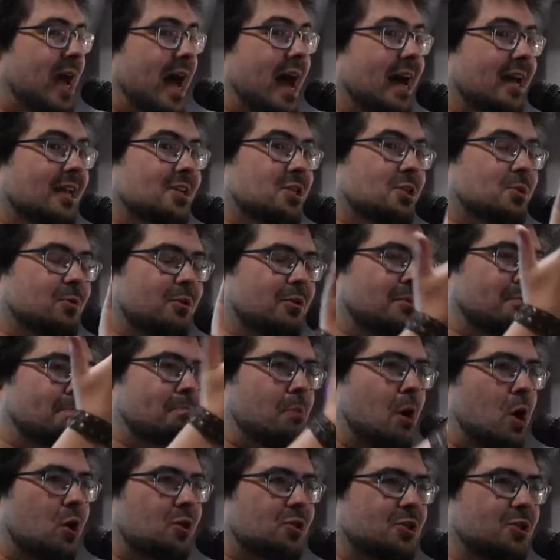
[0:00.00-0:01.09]
hands with
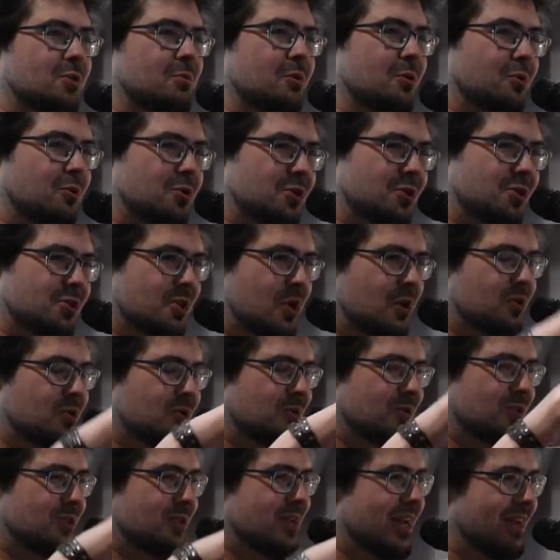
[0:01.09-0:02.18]
impossible. She's on
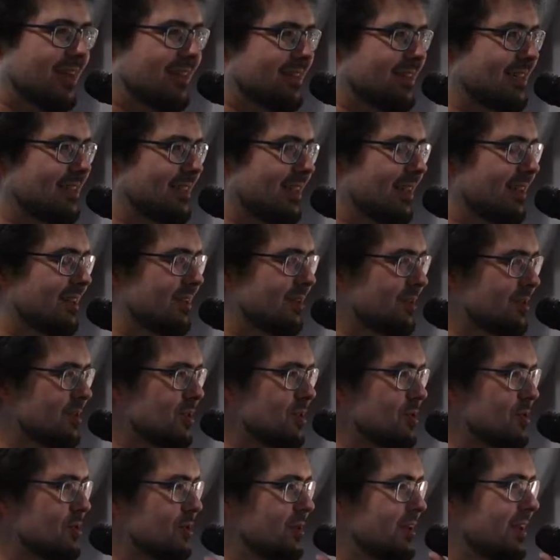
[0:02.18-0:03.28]
your side today. This
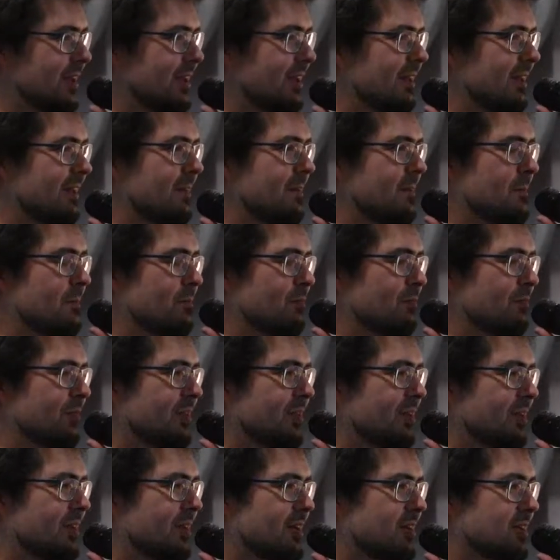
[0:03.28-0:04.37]
is your day
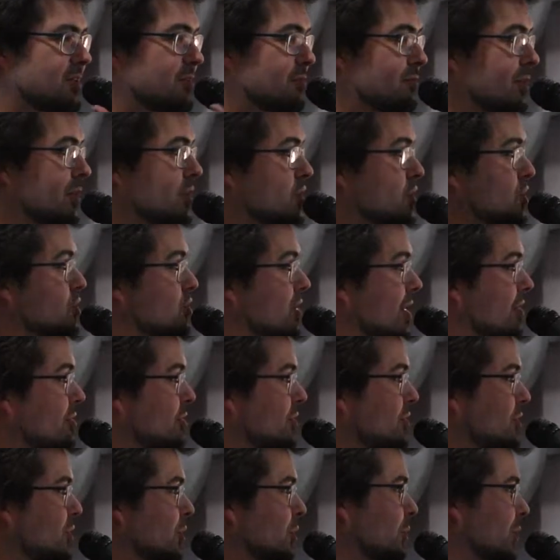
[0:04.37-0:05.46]
to find strength
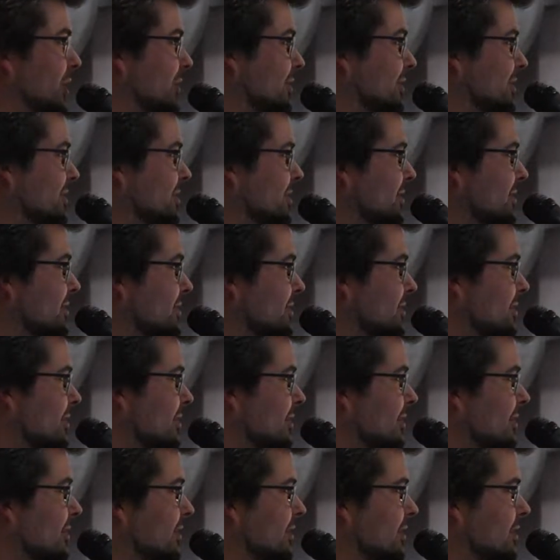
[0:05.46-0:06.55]
in your weaknesses.
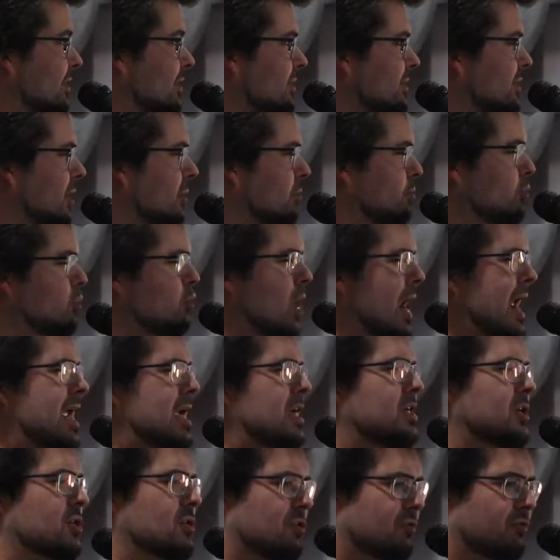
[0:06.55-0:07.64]
Take
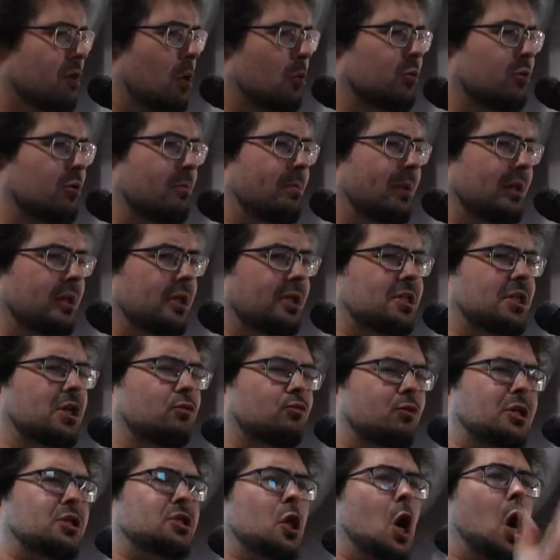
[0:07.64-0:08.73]
pride in your vulnerability.
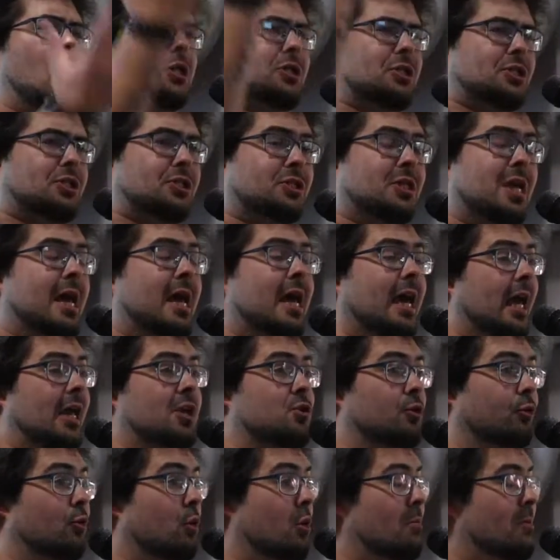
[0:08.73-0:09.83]
Rejoice in
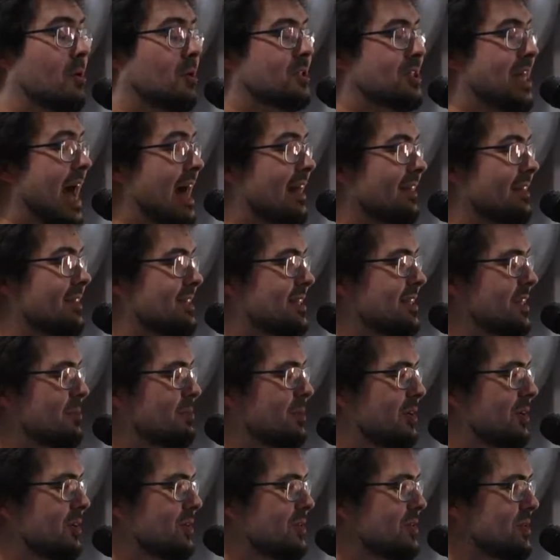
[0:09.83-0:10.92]
your own mortality,
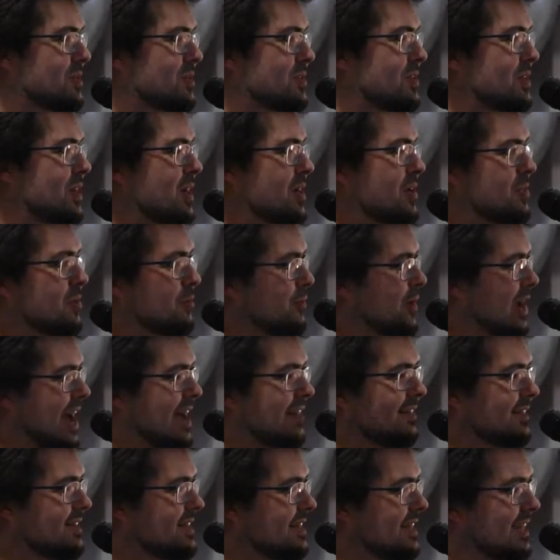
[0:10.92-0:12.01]
because the
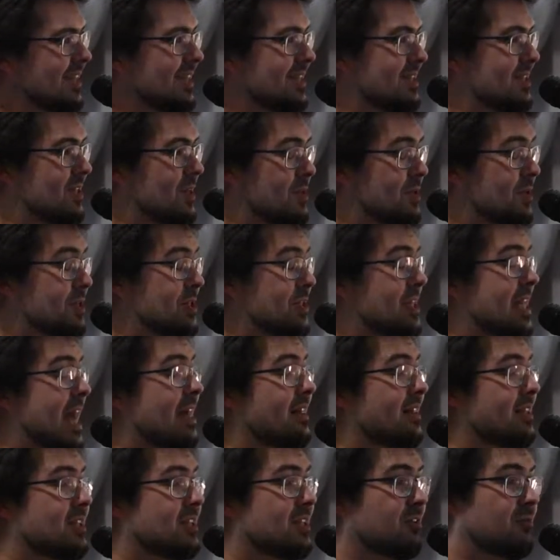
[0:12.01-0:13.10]
reality is that the
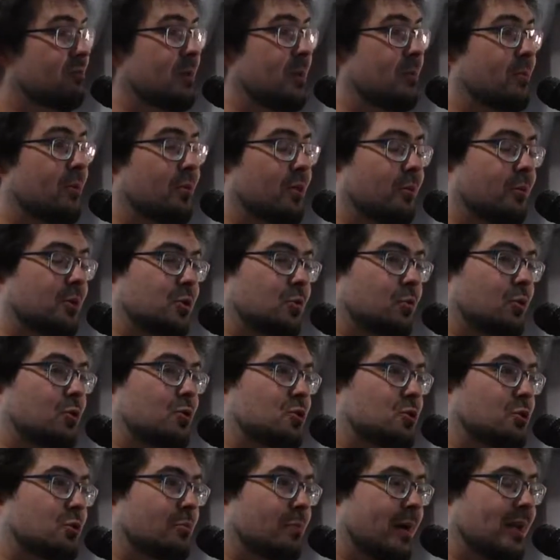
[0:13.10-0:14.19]
totality of people that would
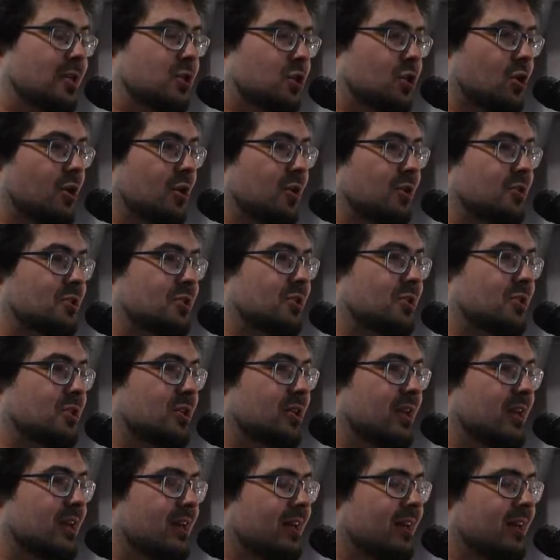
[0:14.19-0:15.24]
wound you by choice